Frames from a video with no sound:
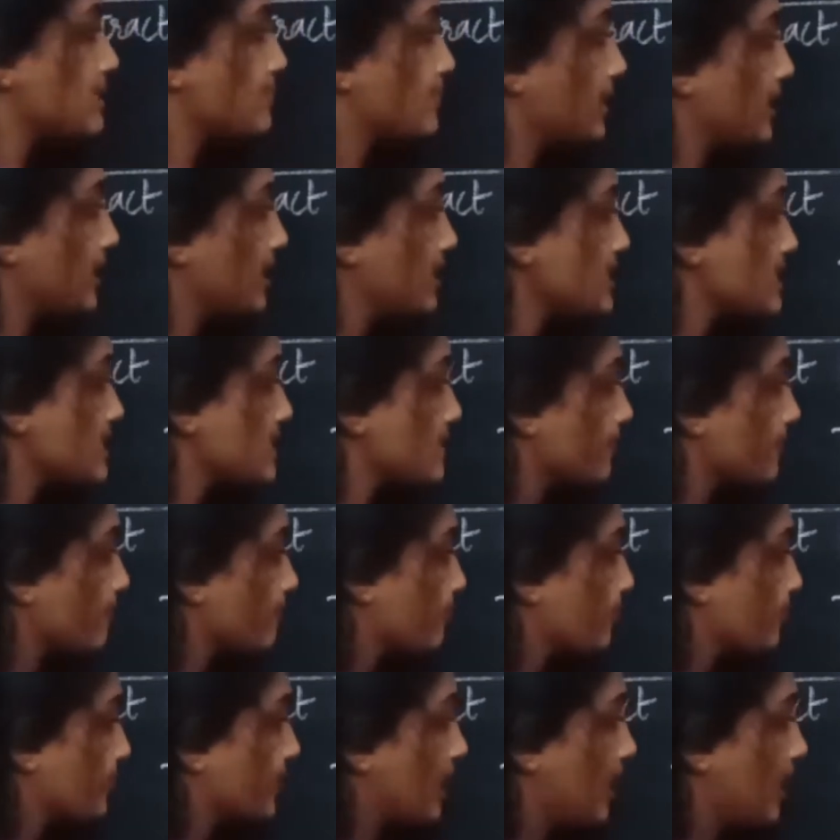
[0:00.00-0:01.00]
place,
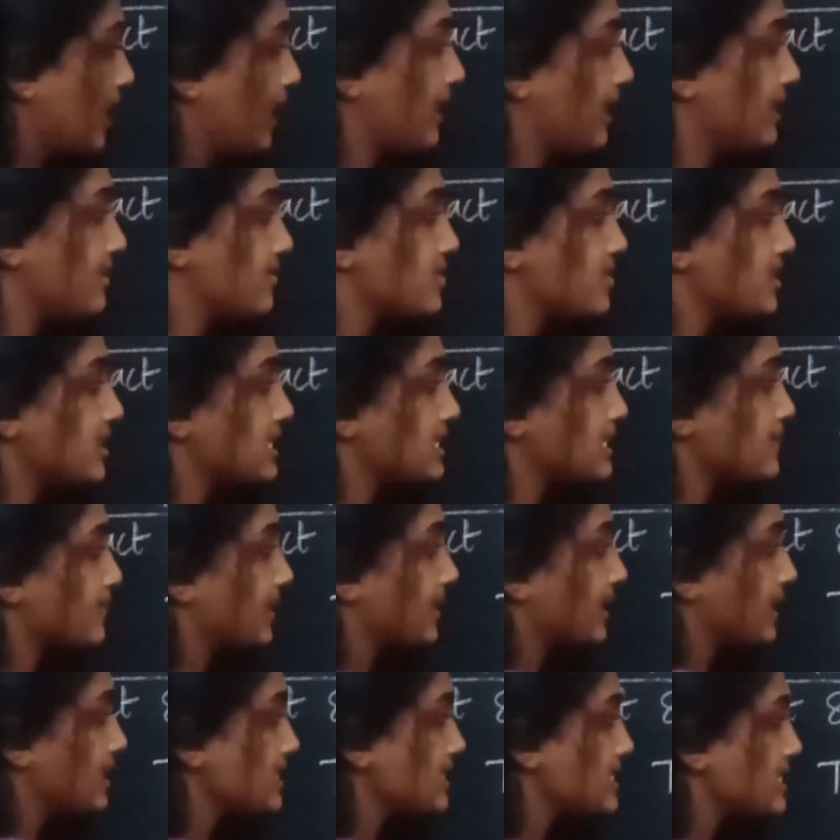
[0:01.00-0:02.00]
hundreds
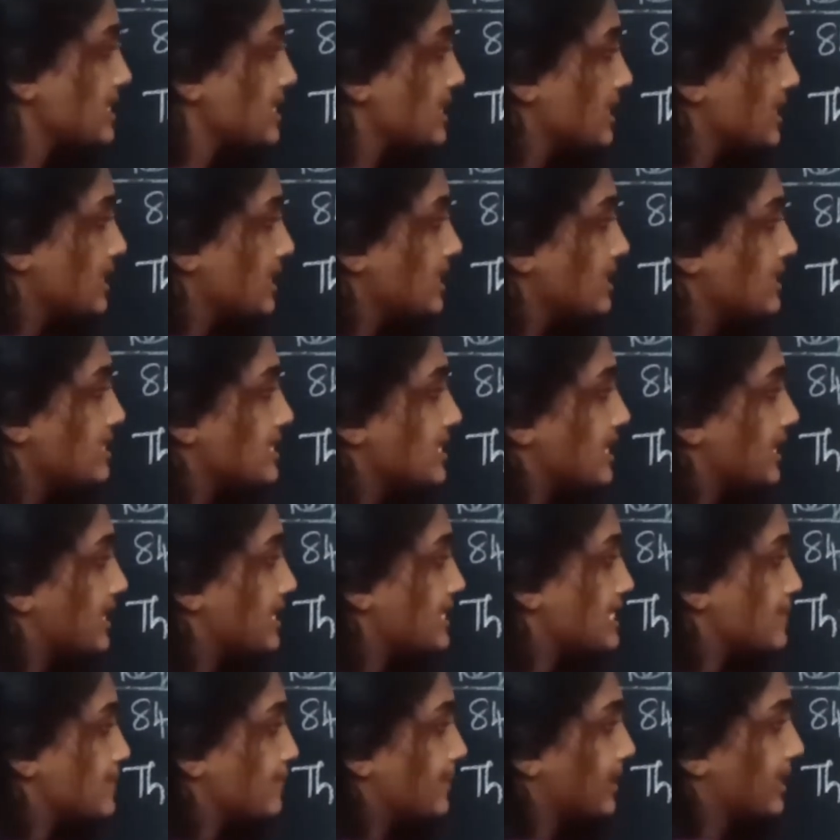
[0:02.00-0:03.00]
place,
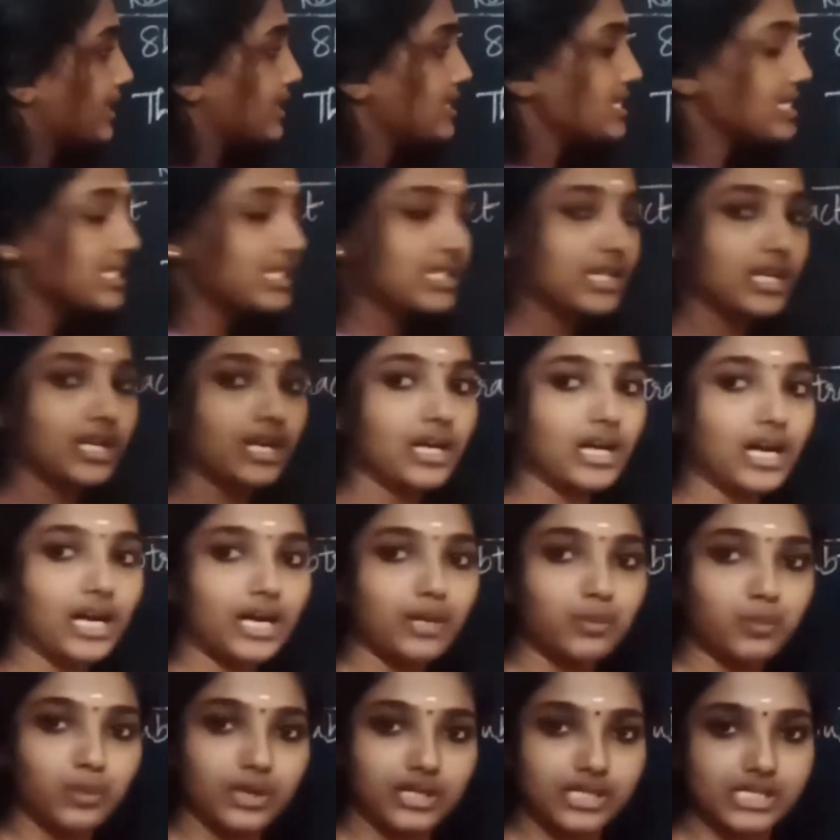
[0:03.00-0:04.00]
tens place
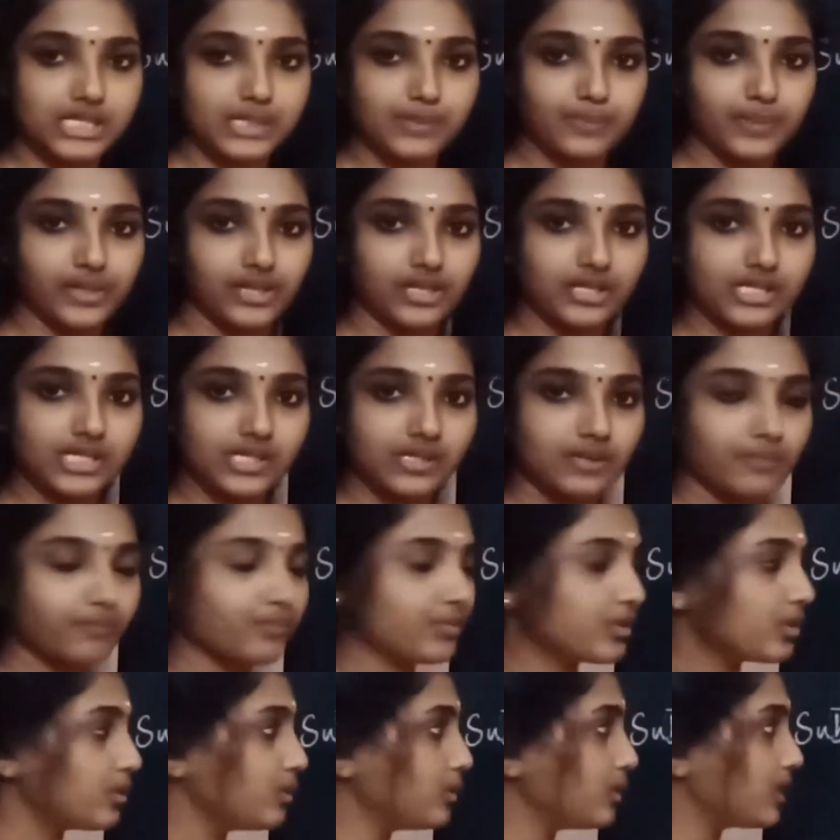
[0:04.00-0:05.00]
and ones place.
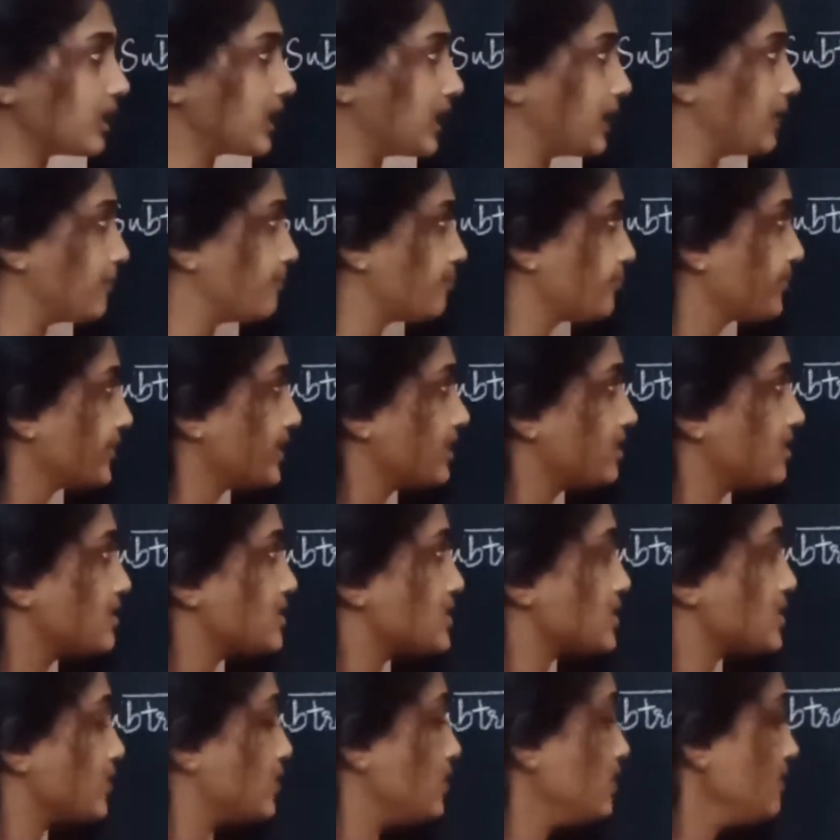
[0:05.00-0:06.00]
Okay,
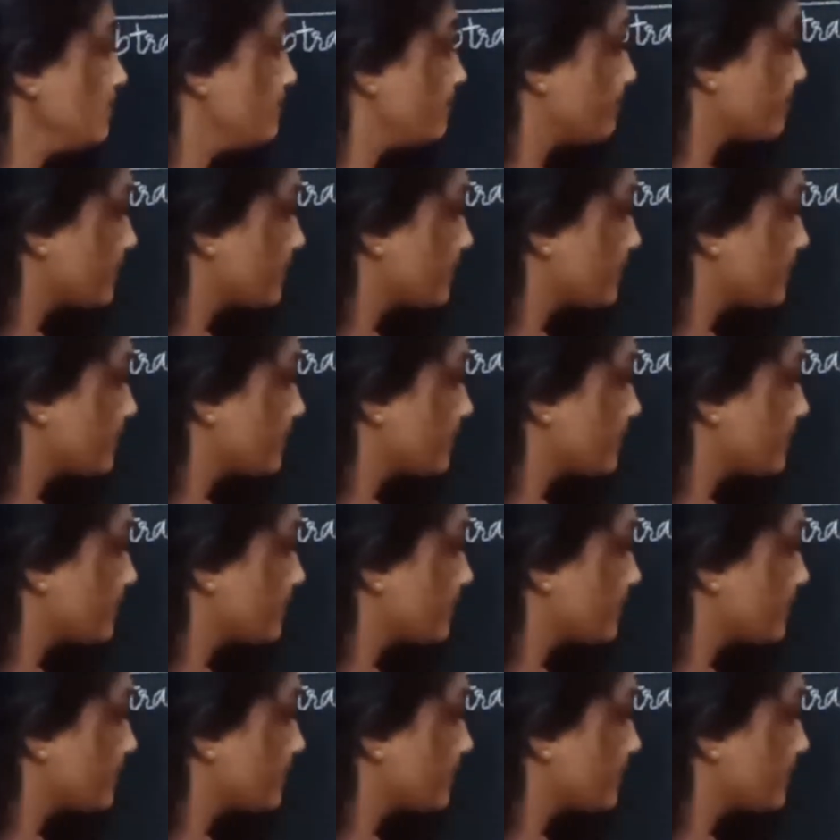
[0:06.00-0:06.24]
so